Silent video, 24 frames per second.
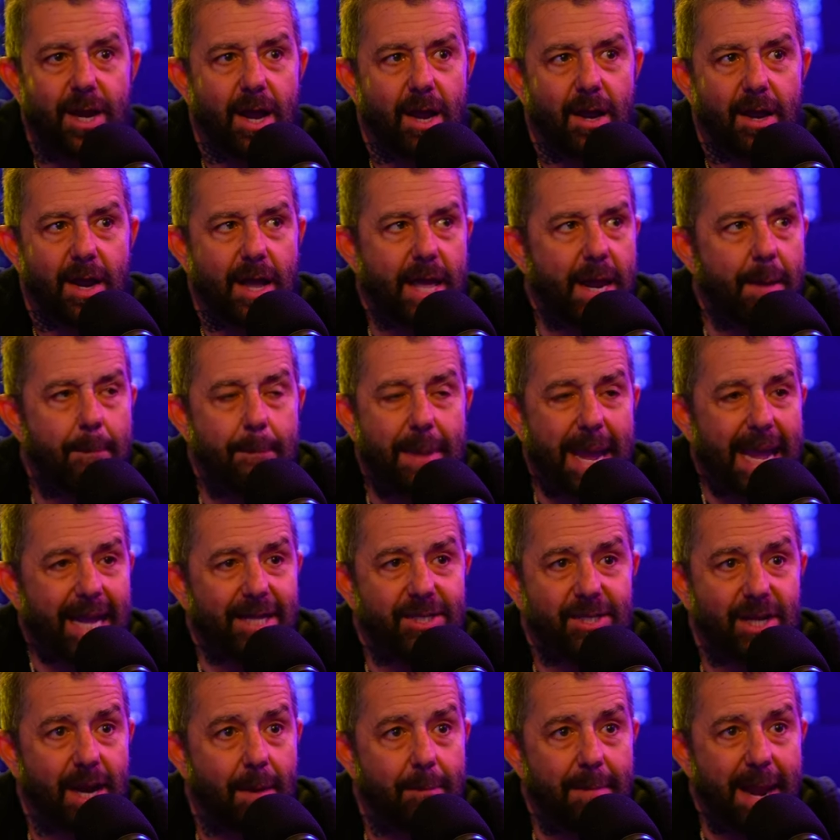and
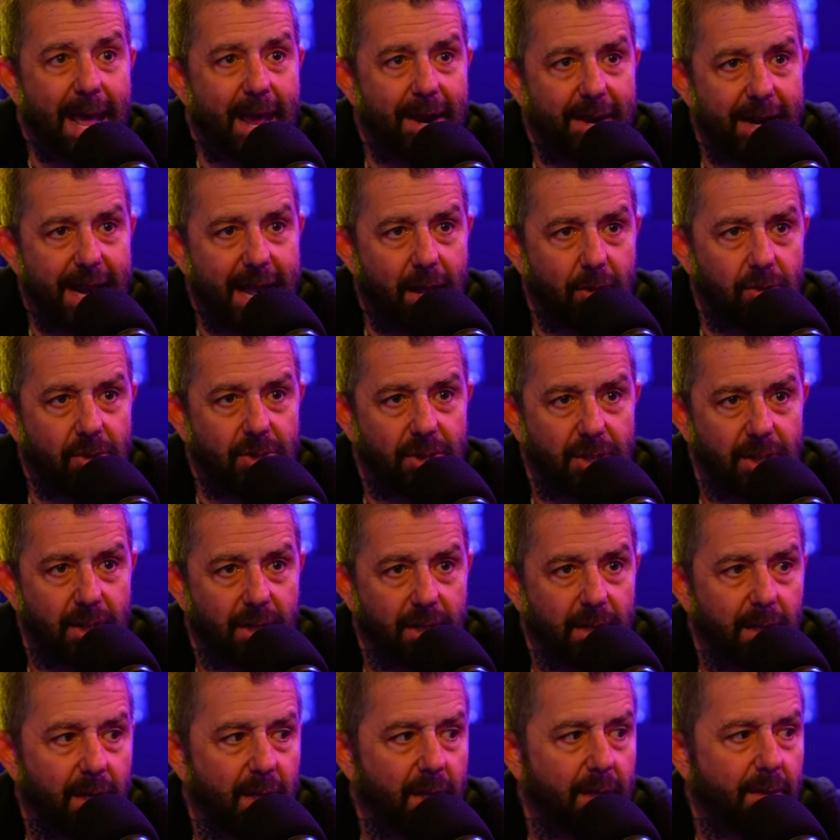bands that I'm not
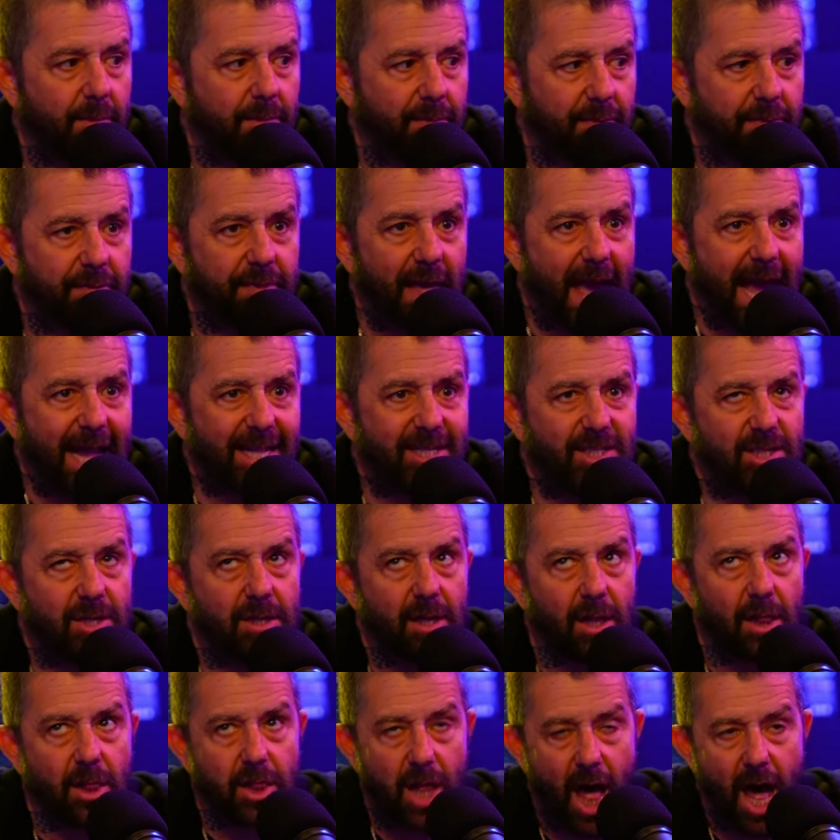announcing, that to
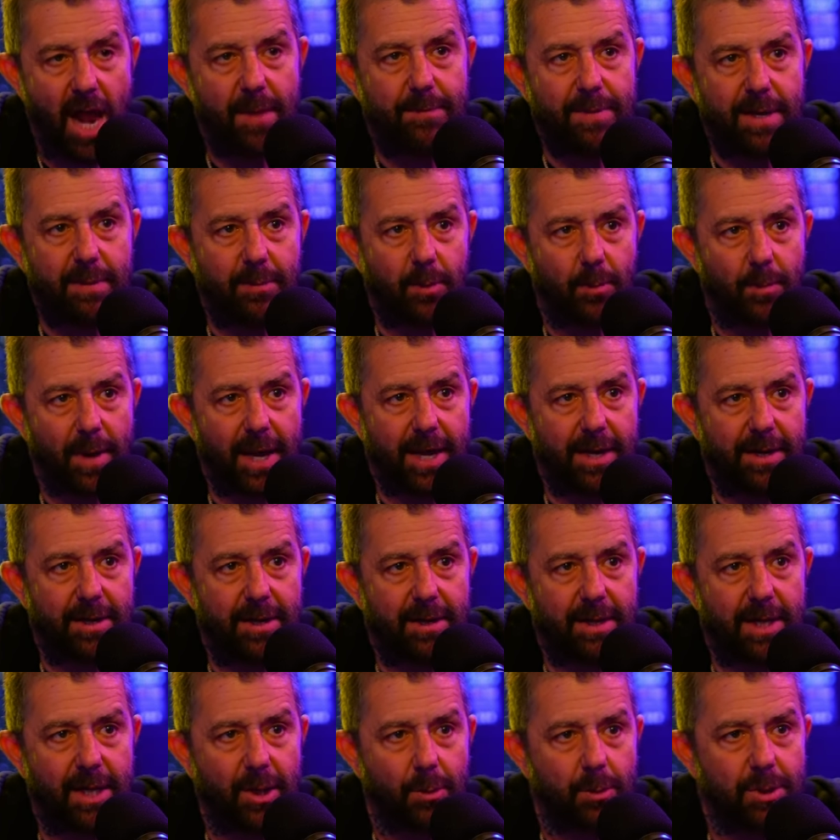a lot of people meant
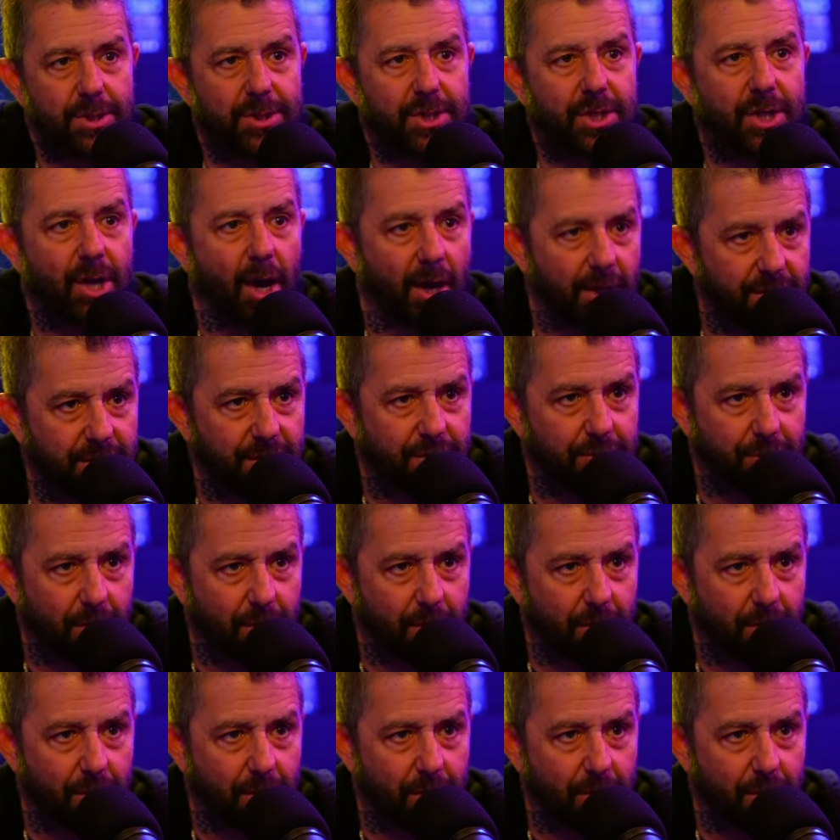it was Guns N'